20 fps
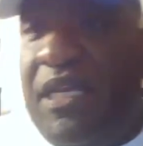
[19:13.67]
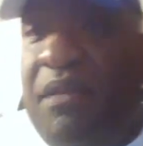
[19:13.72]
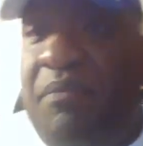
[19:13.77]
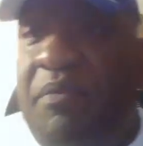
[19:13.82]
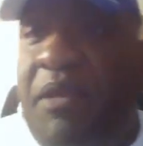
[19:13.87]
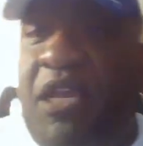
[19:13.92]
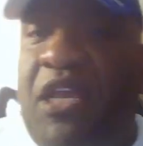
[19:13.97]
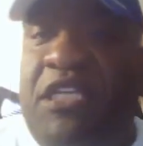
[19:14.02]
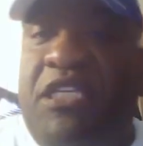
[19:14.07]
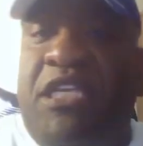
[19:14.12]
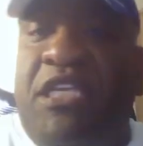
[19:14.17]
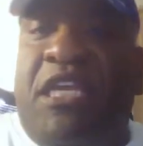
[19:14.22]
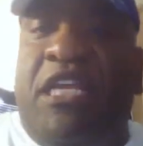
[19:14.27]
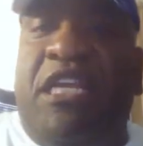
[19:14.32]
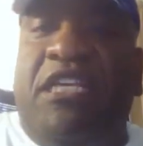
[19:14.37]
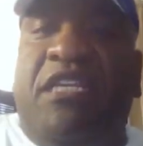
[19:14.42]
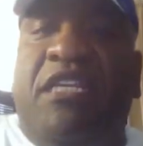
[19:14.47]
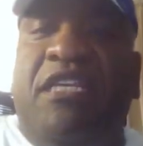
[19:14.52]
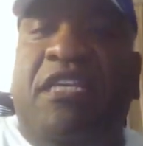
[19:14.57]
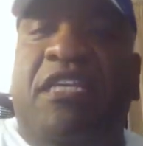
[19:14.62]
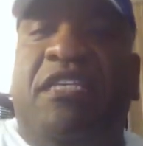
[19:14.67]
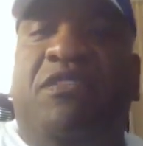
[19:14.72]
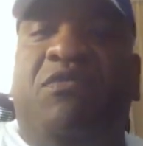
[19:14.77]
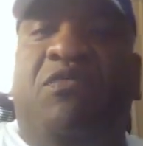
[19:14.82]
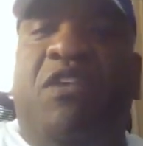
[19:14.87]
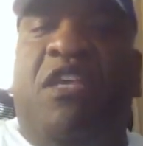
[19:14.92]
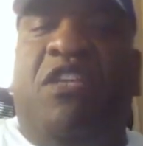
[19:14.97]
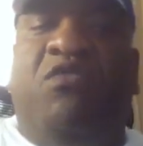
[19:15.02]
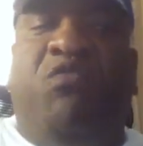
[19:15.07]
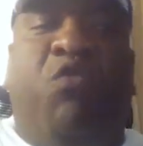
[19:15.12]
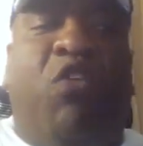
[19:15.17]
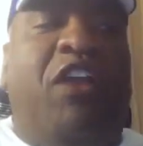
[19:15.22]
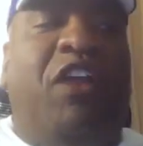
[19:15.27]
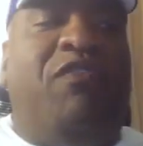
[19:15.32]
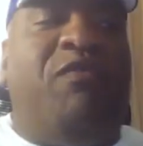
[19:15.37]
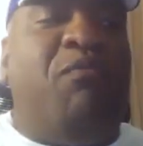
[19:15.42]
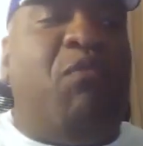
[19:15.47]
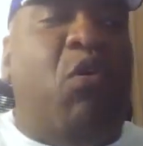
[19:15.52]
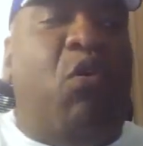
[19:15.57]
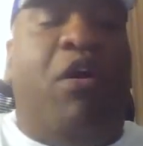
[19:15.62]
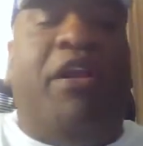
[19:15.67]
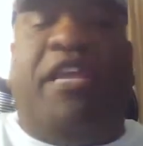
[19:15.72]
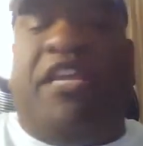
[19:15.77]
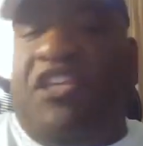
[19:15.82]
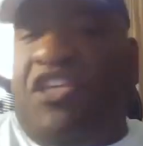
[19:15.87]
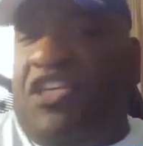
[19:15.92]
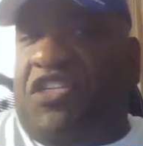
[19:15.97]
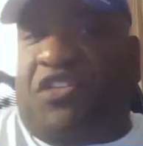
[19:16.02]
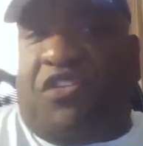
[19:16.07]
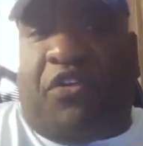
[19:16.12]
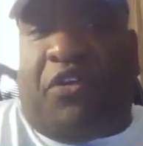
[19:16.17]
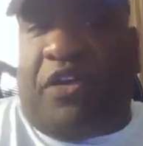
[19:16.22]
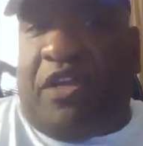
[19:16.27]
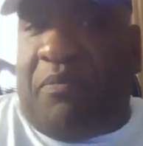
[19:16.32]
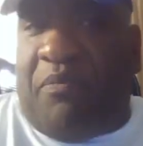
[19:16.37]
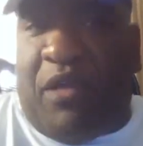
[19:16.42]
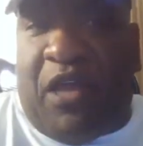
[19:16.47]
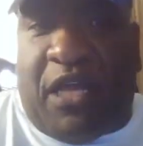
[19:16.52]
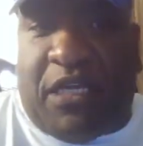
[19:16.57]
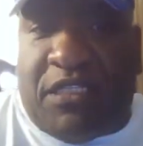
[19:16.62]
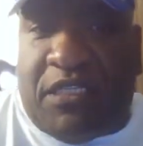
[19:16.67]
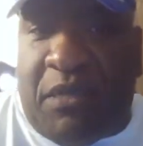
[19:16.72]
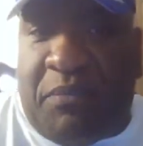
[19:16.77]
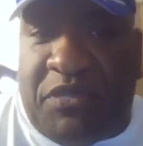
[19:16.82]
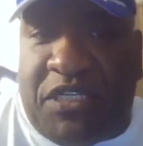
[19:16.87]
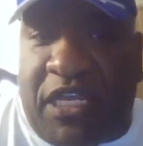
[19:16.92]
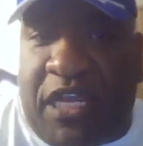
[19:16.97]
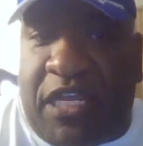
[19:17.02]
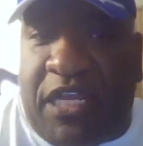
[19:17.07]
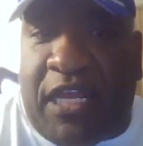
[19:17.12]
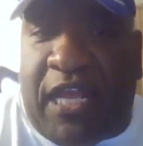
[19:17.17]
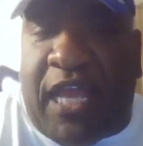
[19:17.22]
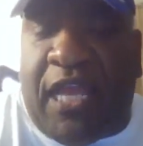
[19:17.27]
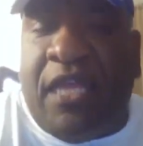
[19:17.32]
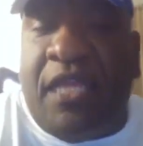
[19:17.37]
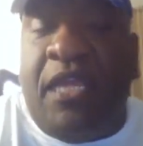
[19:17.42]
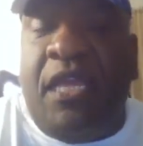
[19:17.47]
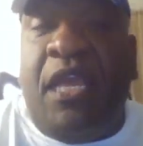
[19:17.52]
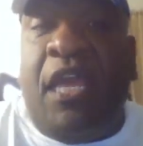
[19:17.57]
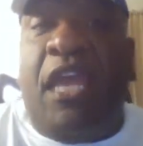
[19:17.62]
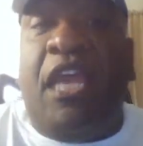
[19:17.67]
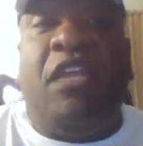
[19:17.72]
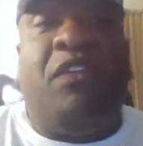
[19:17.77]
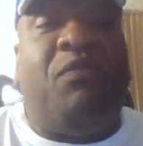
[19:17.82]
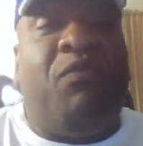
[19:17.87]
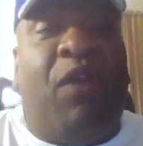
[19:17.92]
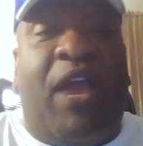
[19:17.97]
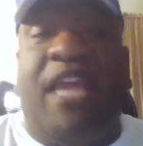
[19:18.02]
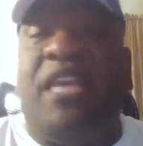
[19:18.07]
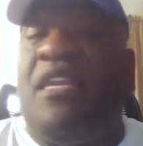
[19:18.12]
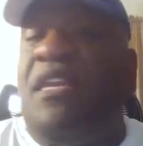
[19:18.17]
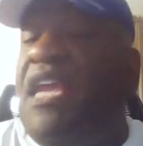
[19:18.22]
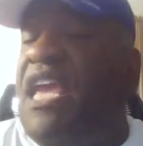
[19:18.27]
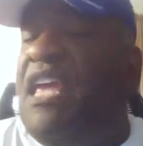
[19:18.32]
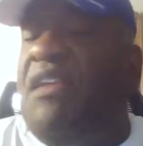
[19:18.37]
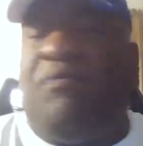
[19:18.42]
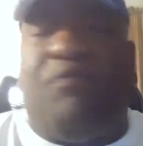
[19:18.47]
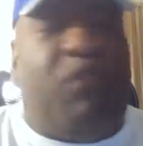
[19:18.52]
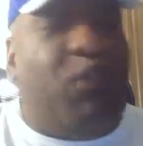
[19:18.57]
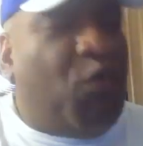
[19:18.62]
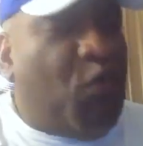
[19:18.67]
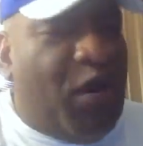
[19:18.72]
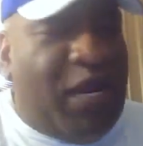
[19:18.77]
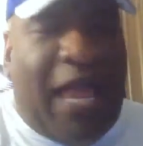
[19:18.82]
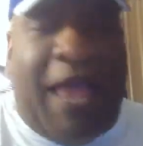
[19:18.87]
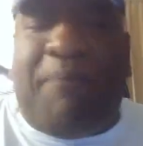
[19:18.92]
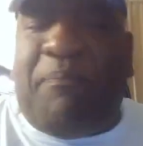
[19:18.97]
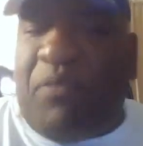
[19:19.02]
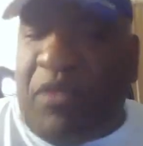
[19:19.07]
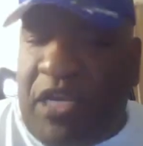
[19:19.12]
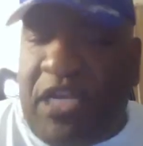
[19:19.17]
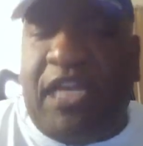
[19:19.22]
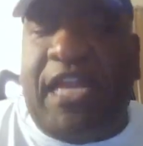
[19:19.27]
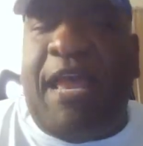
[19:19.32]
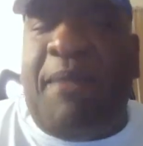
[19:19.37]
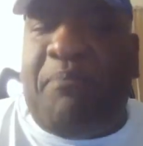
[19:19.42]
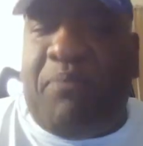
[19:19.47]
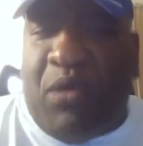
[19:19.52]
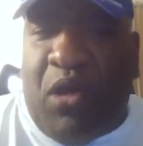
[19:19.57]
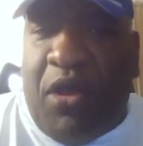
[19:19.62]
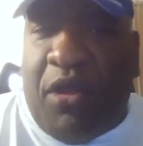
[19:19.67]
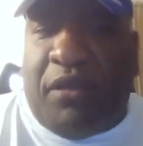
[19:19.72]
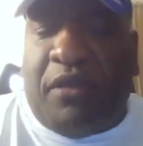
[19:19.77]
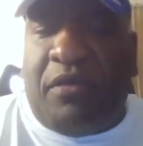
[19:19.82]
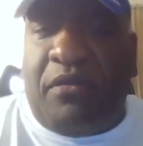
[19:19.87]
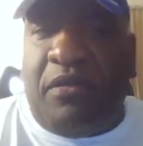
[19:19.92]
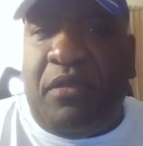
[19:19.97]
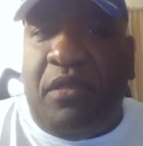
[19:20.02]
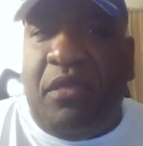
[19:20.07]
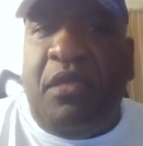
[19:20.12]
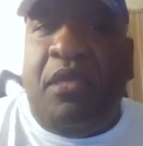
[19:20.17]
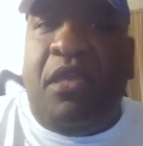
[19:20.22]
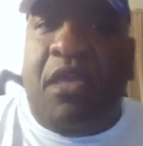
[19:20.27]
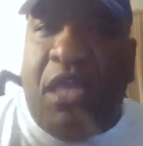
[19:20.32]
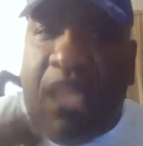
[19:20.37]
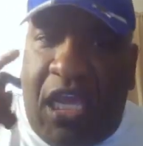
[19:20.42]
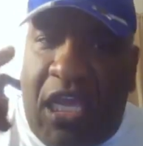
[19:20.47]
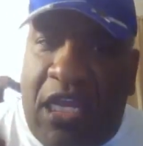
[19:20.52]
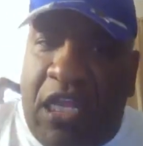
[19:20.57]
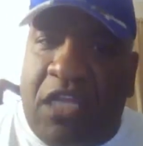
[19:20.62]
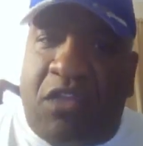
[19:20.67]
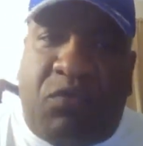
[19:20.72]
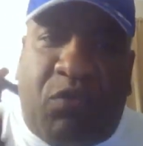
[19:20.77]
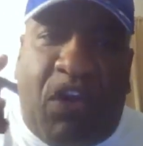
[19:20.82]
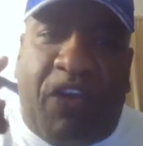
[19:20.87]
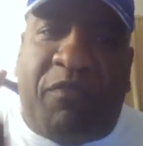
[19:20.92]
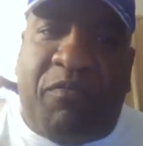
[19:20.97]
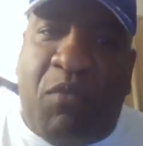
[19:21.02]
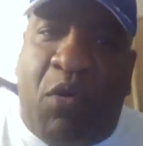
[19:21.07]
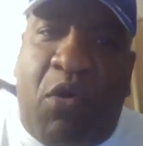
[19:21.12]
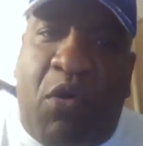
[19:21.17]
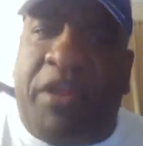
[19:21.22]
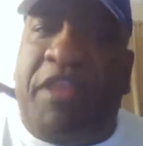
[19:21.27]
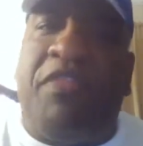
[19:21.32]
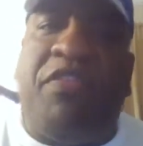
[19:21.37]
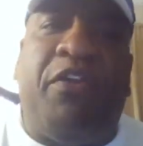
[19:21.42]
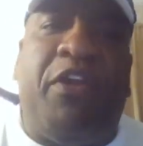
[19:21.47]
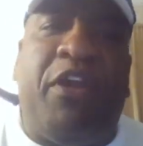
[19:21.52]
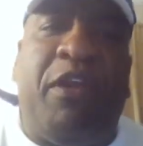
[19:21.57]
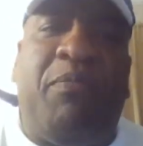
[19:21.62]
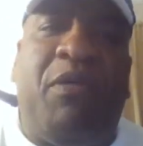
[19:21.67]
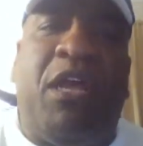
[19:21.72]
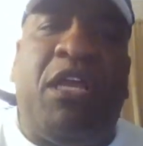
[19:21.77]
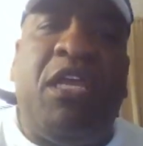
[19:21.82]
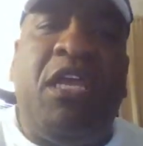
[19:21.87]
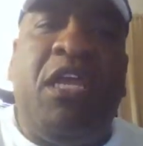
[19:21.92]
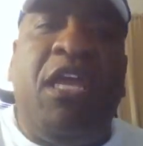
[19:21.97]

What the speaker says: Because it's worth more than just $30. I'm telling you that. It's right. For what I put in that book, it is worth more than $30.